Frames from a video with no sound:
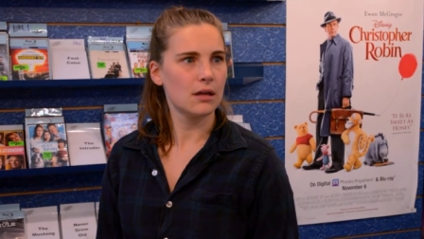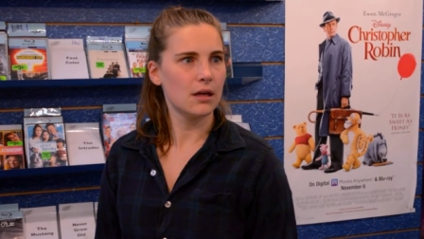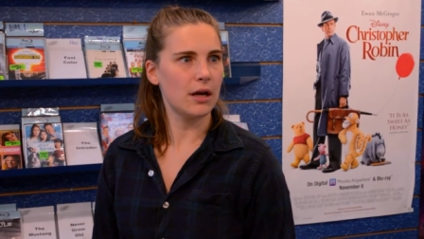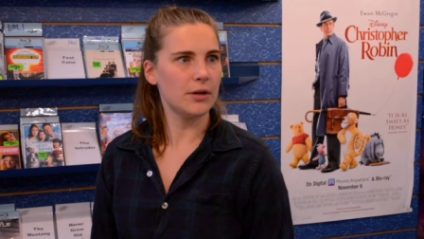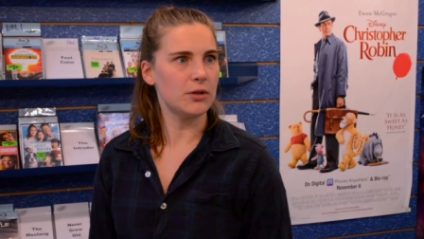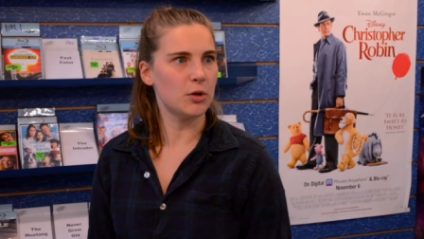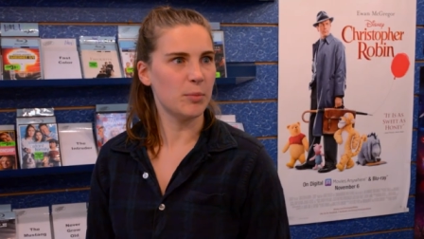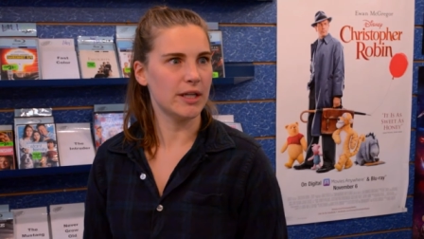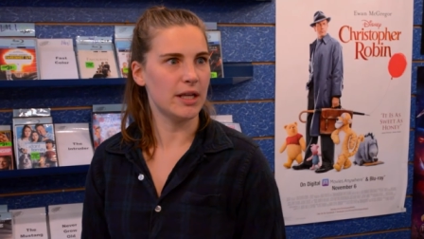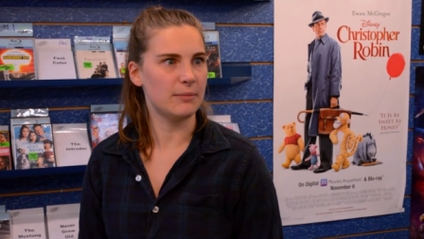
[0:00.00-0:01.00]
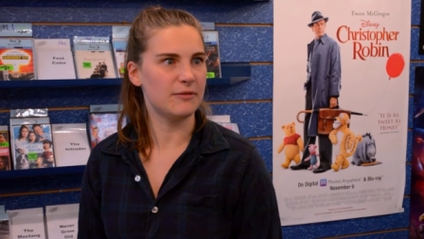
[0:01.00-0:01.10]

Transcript: How do you know my name,